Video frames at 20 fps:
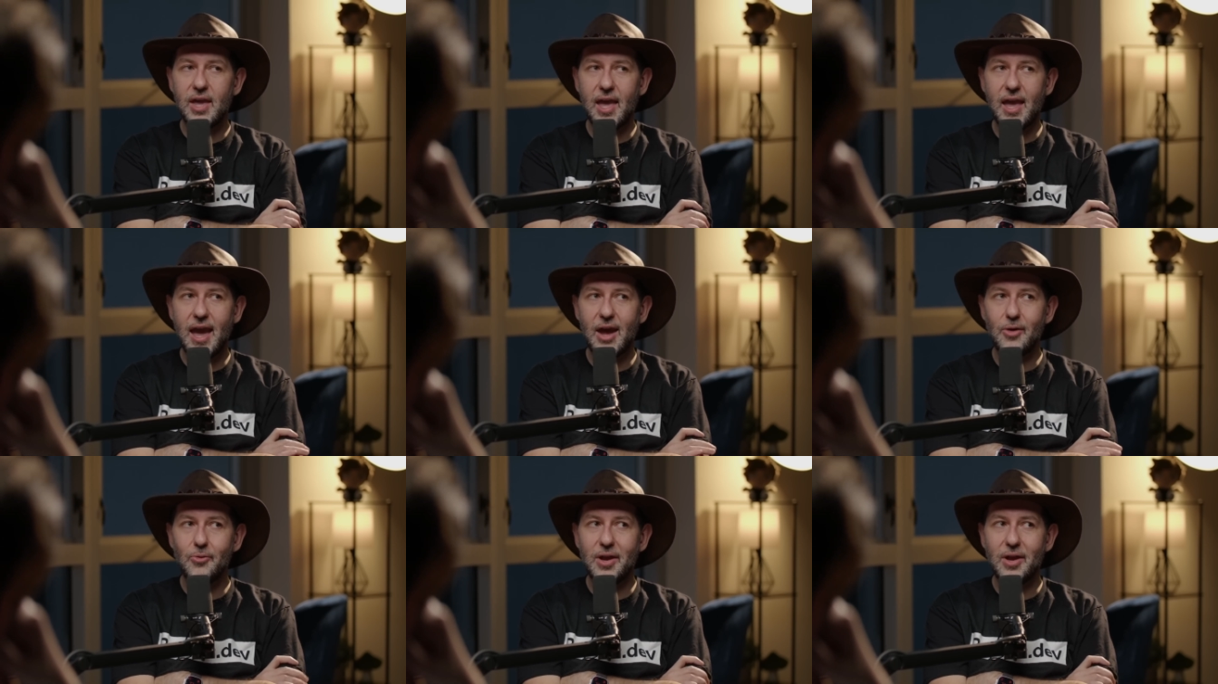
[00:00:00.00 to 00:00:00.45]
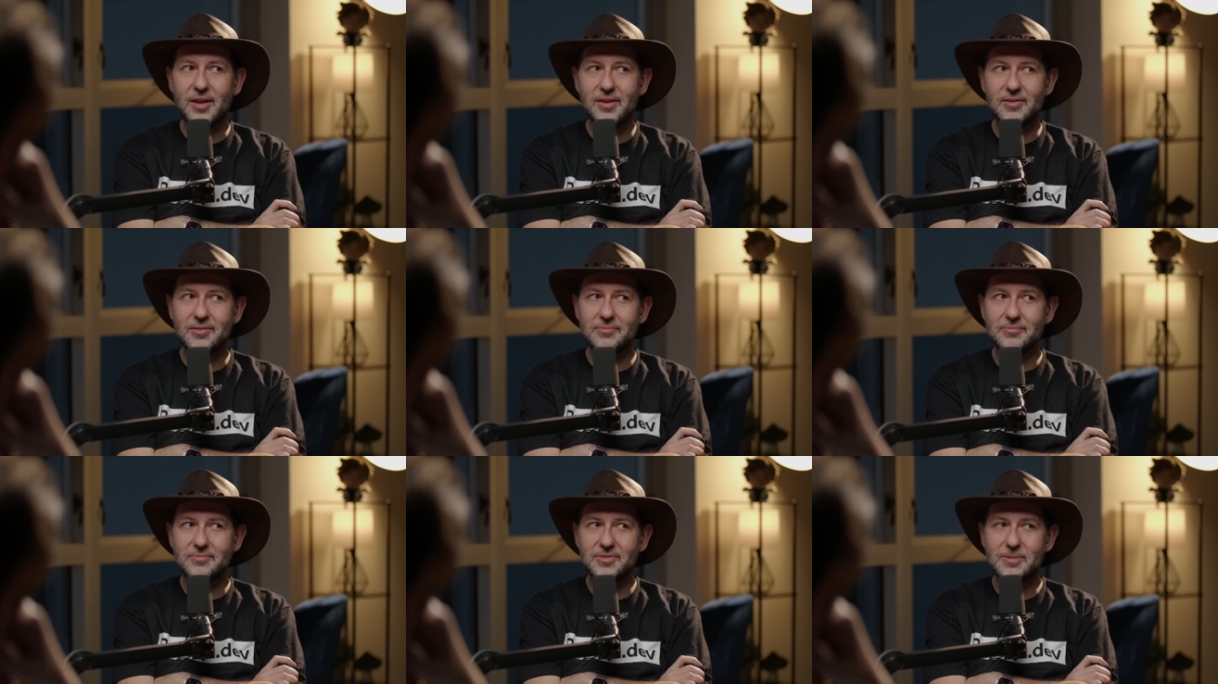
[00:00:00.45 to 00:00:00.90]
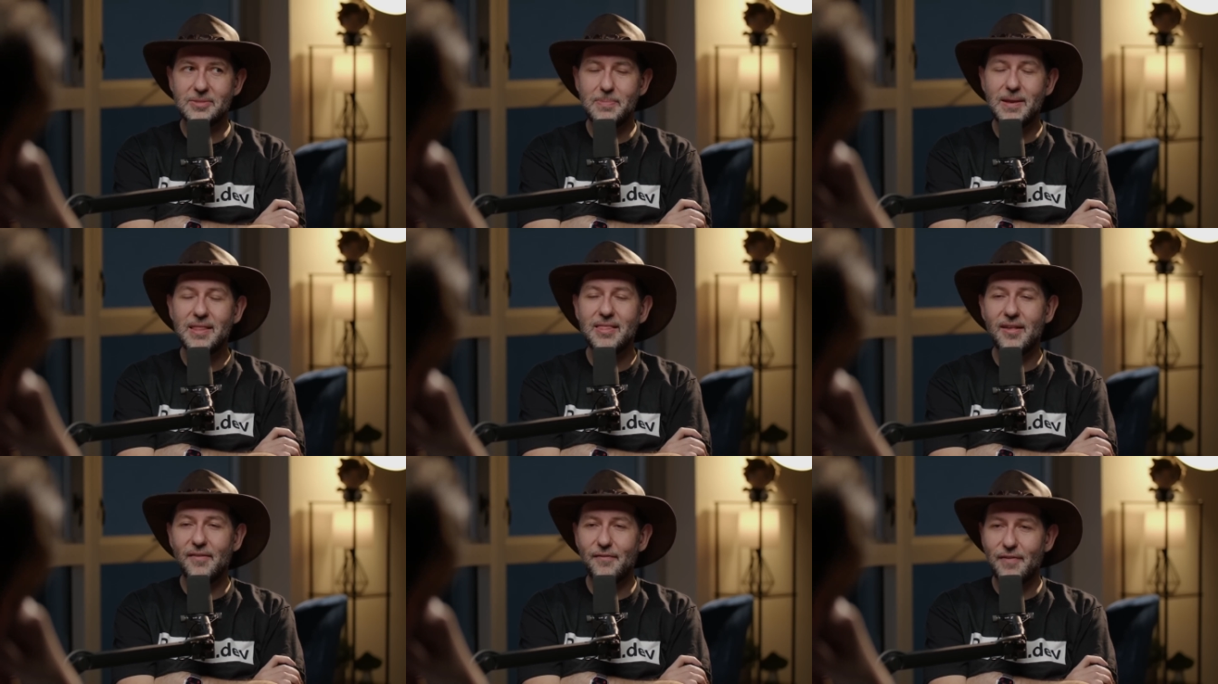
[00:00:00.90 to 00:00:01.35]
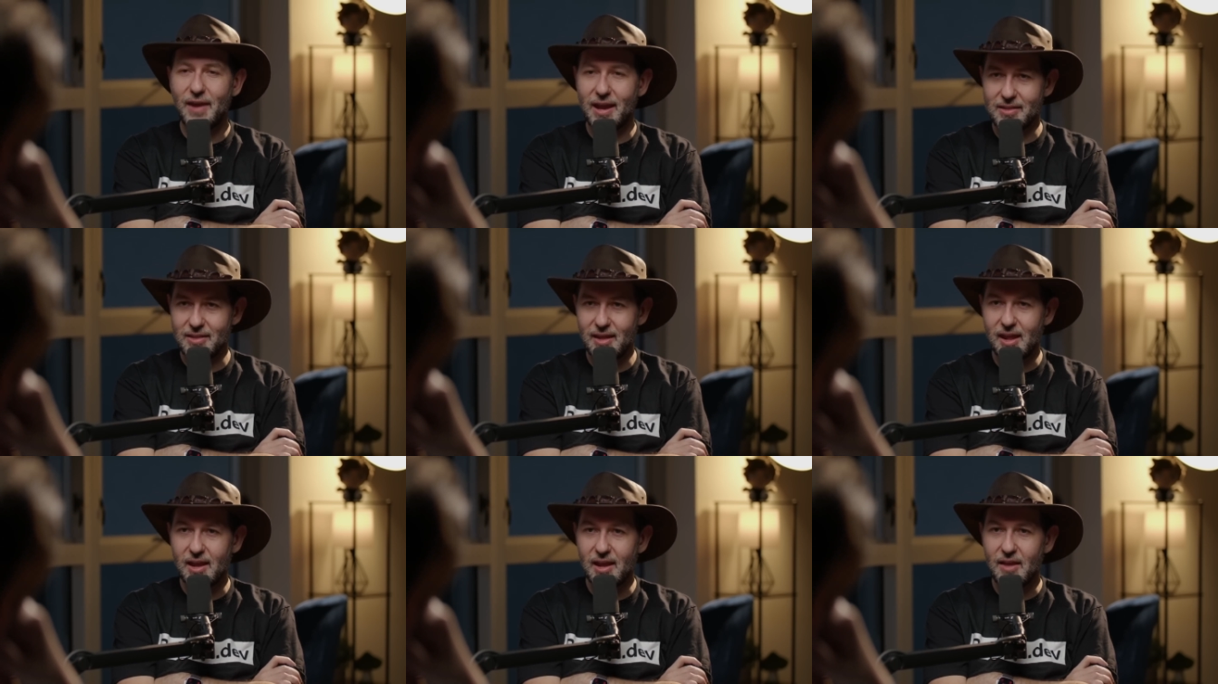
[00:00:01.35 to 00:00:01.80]
how do I spin the fact
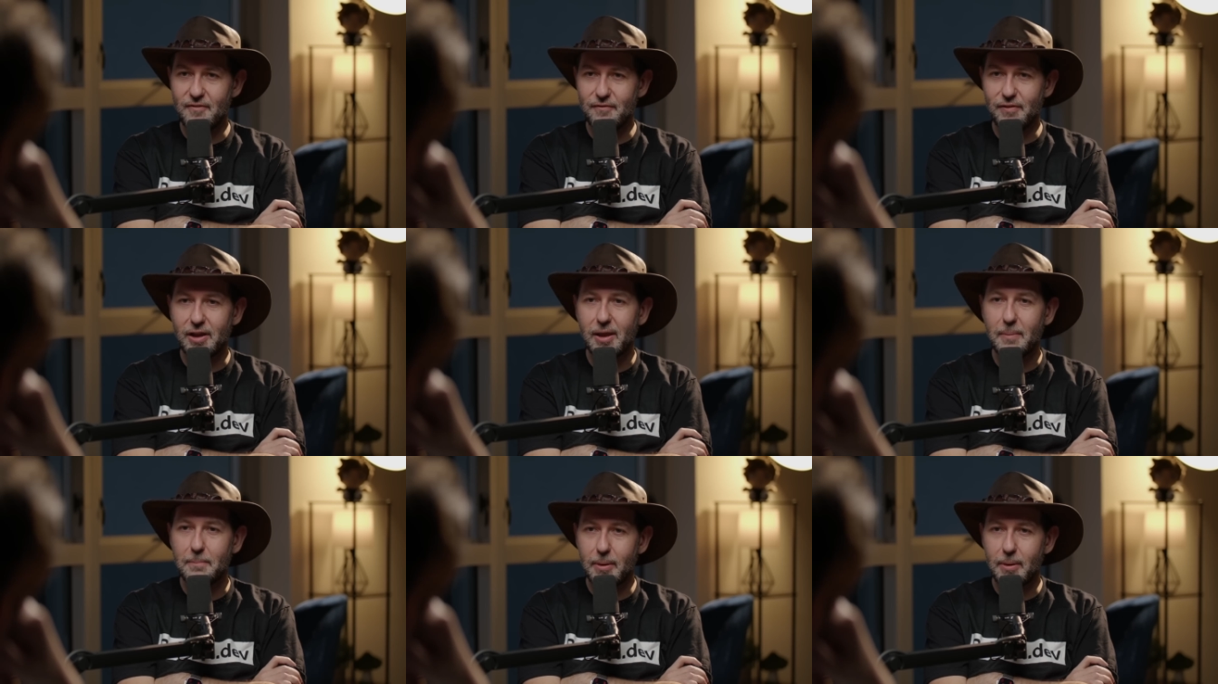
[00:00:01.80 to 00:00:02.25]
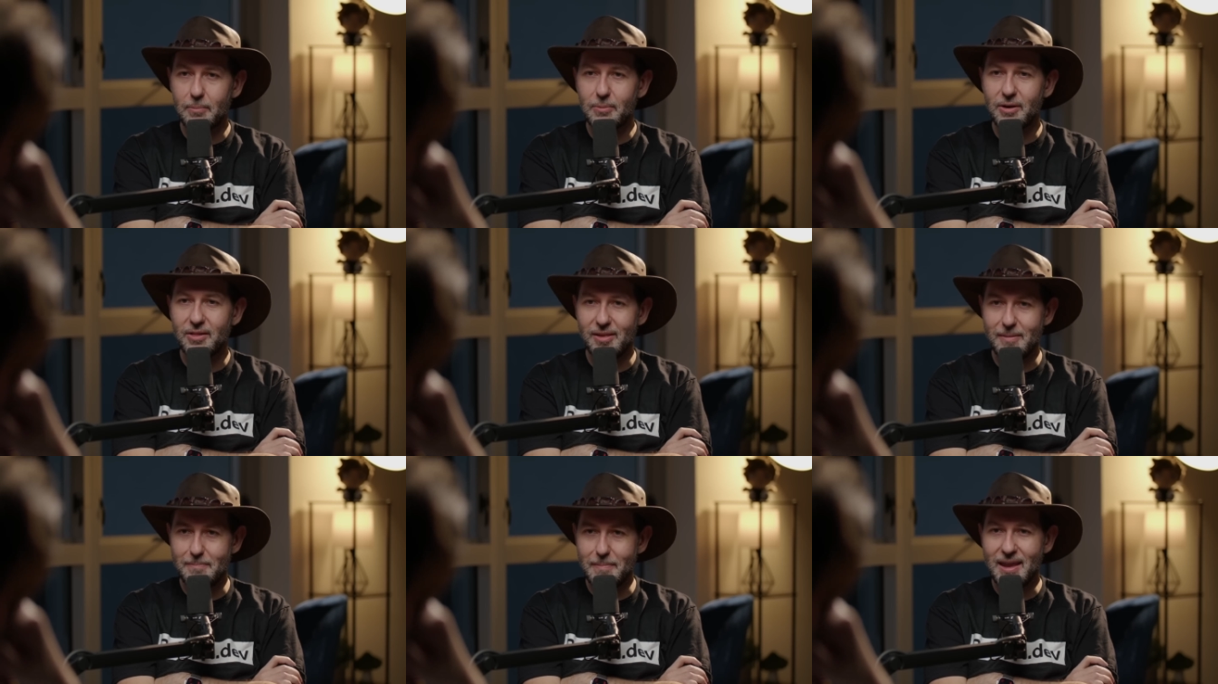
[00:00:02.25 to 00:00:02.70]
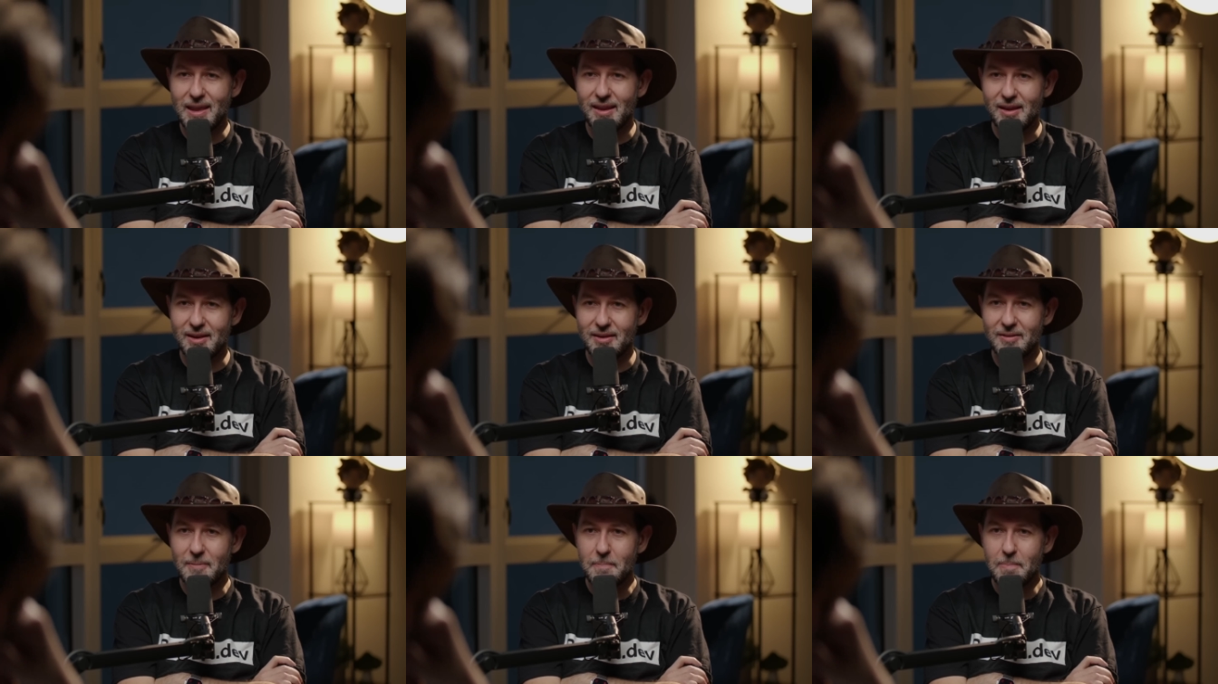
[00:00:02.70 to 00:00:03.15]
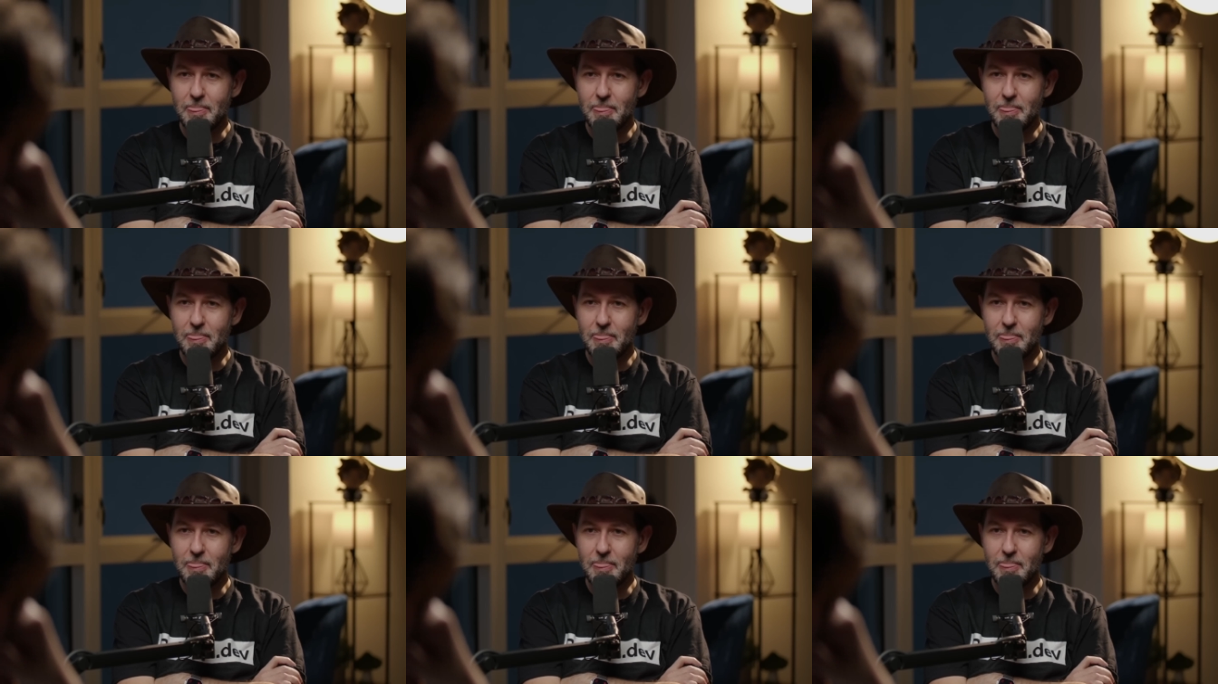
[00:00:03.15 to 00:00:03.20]
that I got permanently banned?